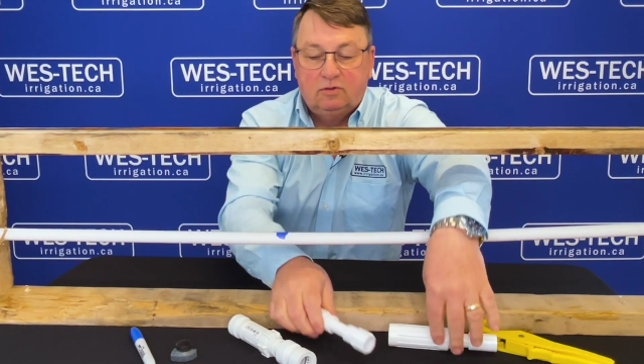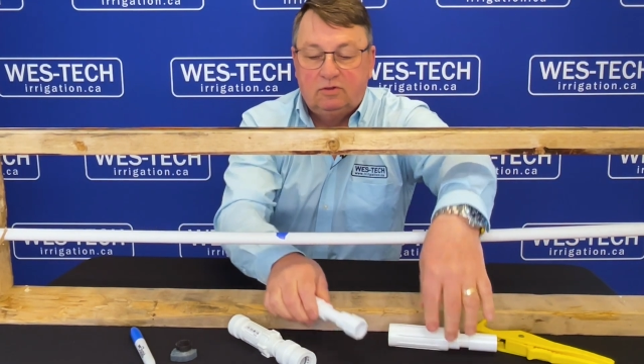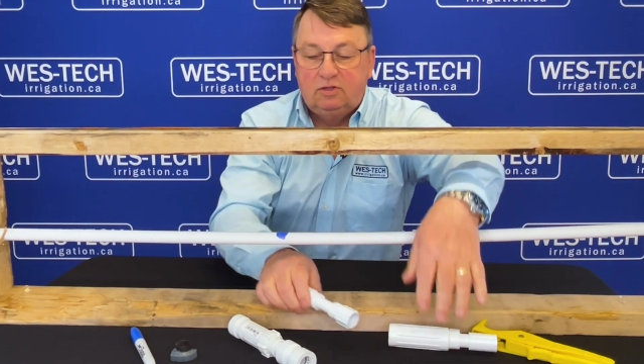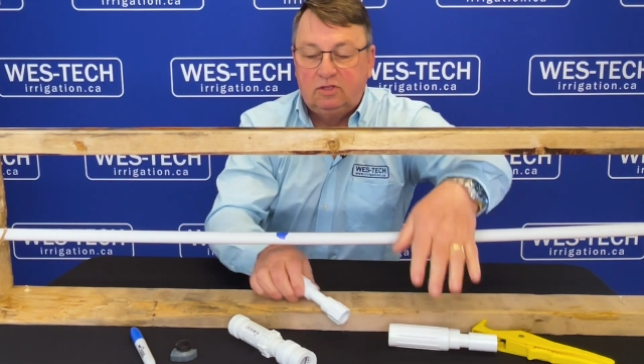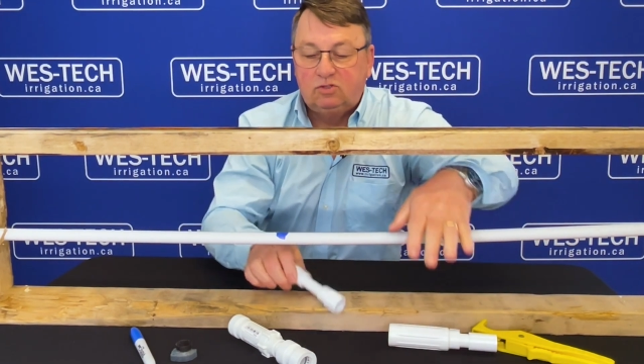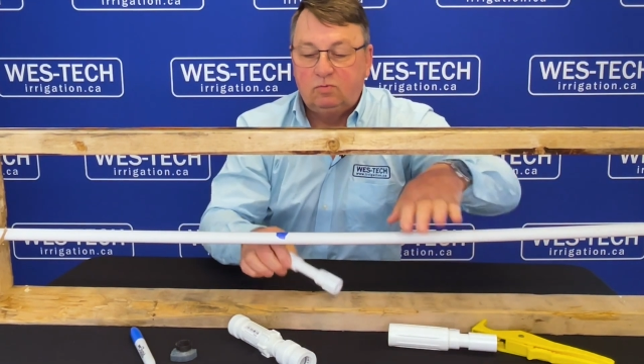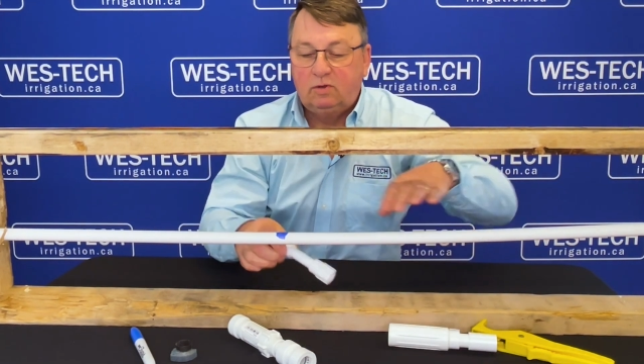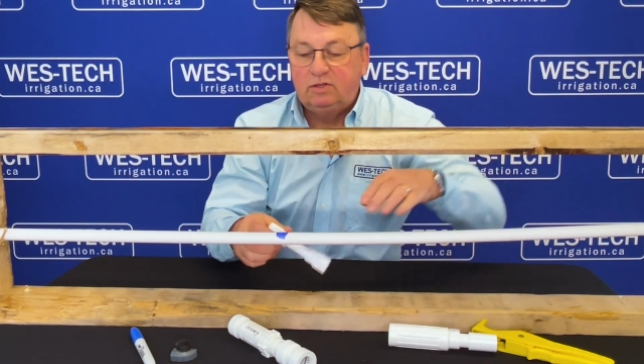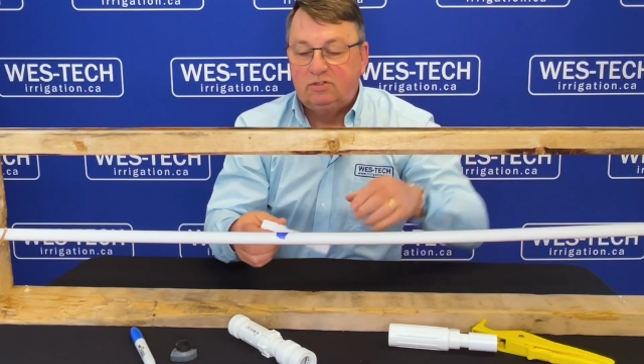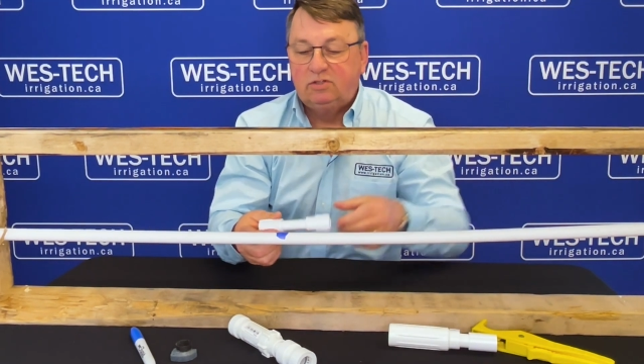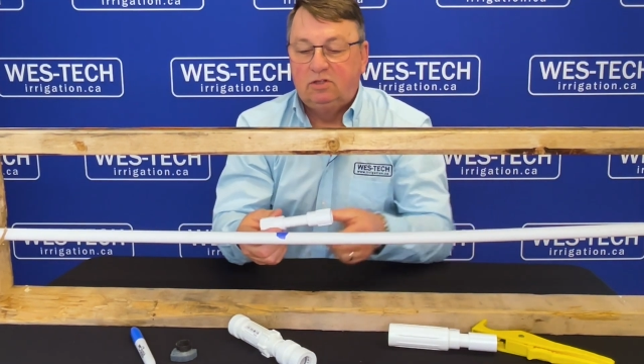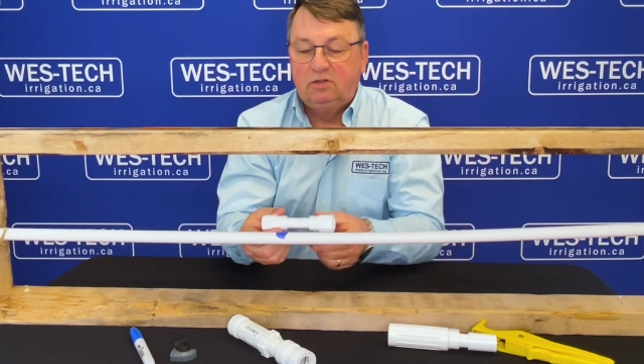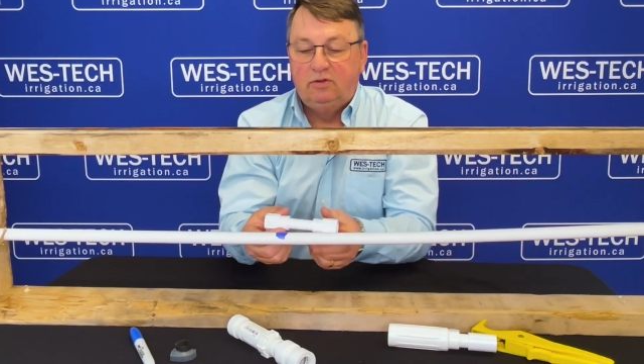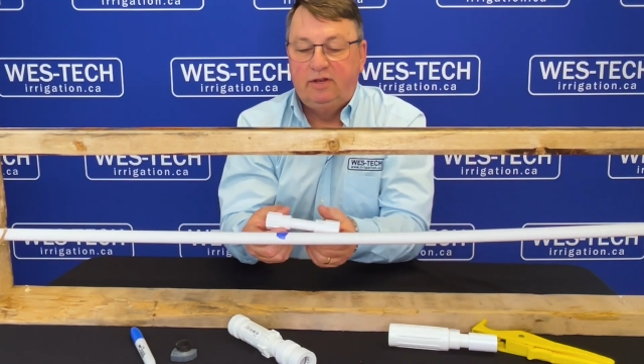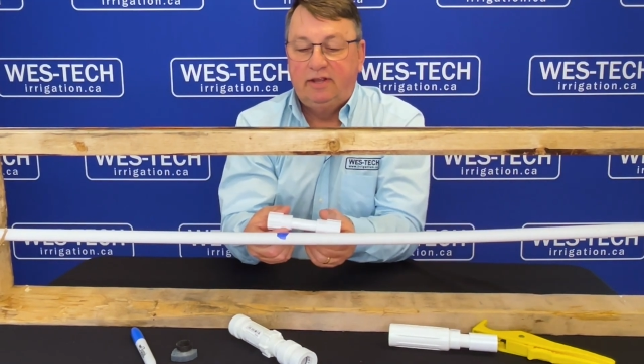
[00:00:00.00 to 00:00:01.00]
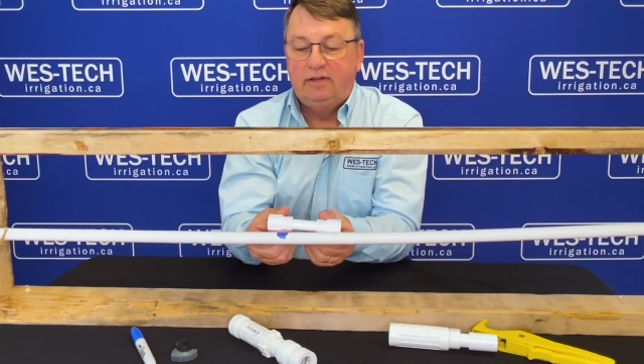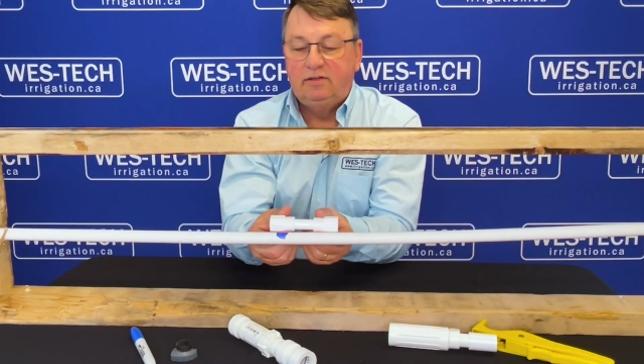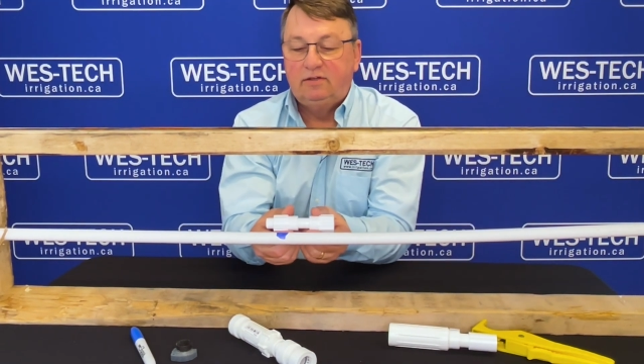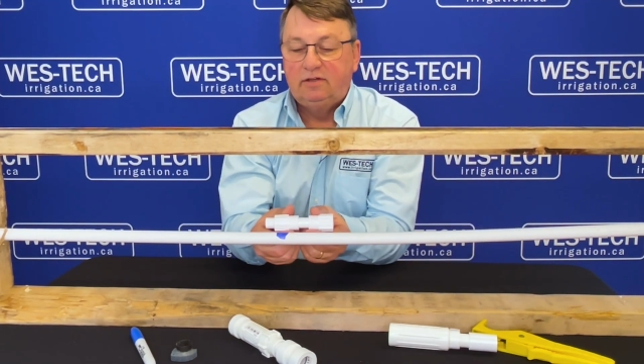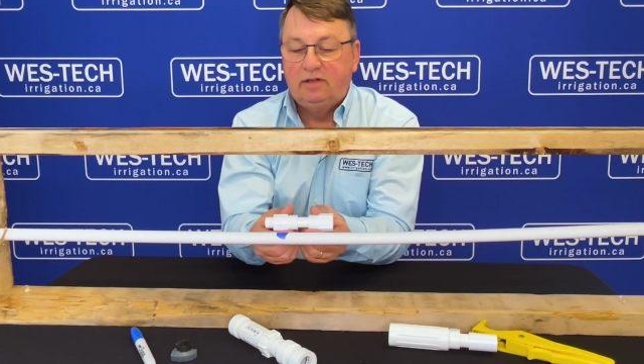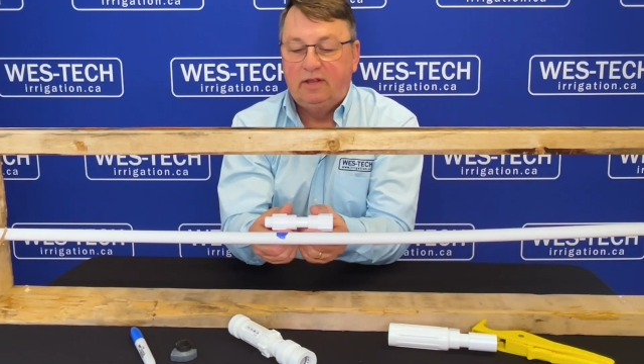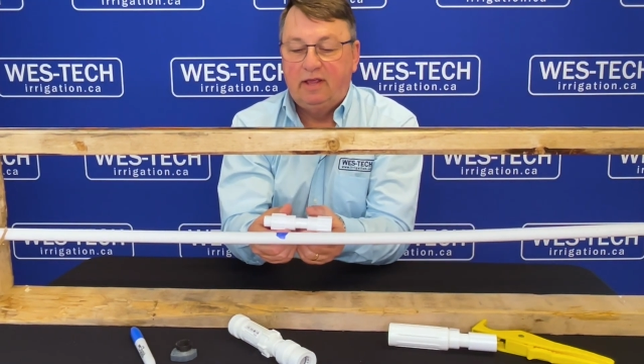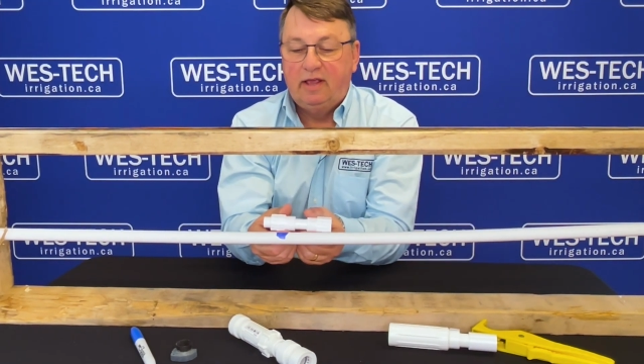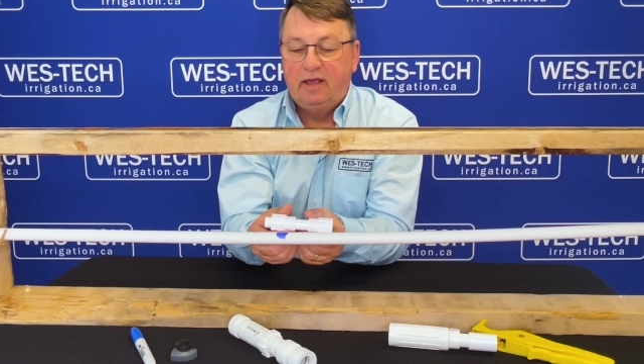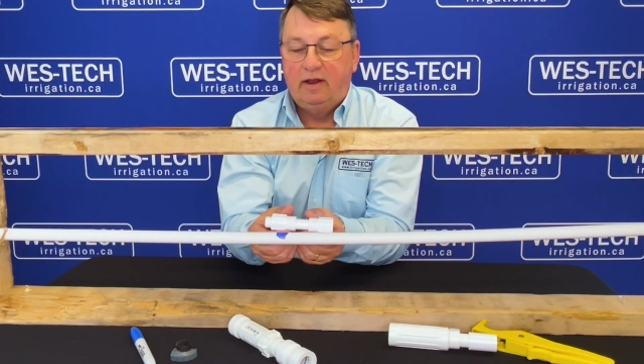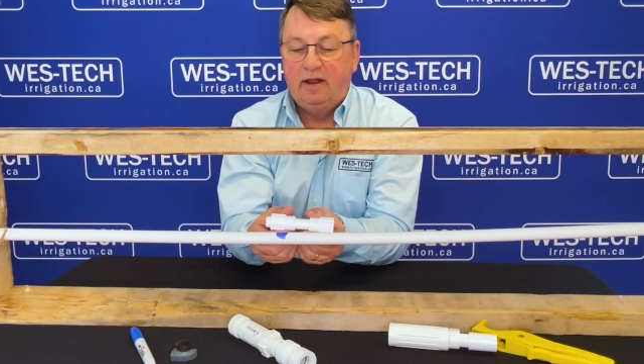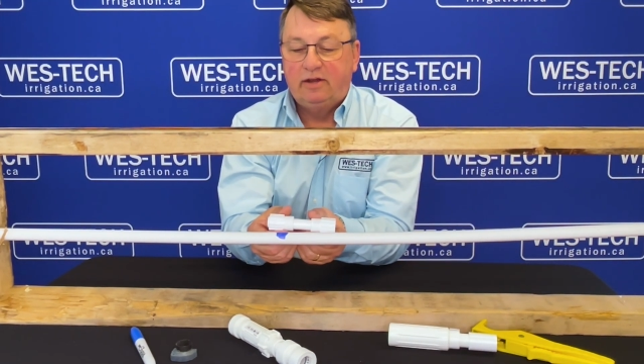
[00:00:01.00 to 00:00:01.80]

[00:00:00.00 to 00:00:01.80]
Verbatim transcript: this one is glued in and